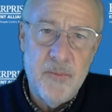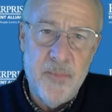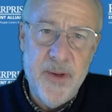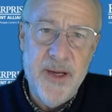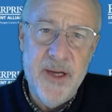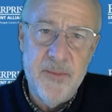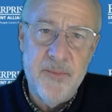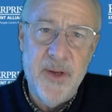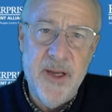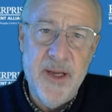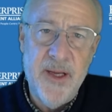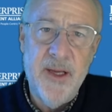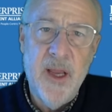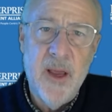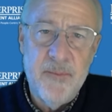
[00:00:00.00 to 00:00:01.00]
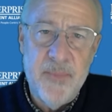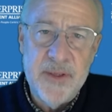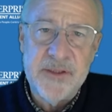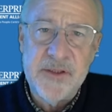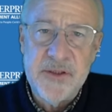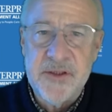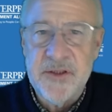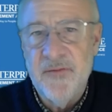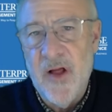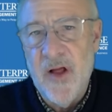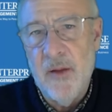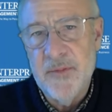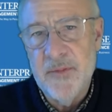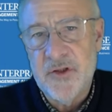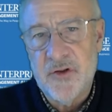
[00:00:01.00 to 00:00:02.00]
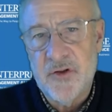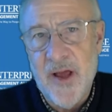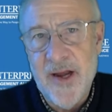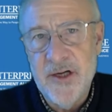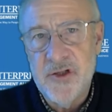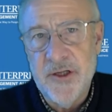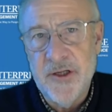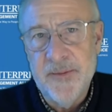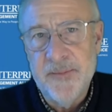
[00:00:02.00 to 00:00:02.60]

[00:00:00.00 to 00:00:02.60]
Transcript: B2B business development strategy?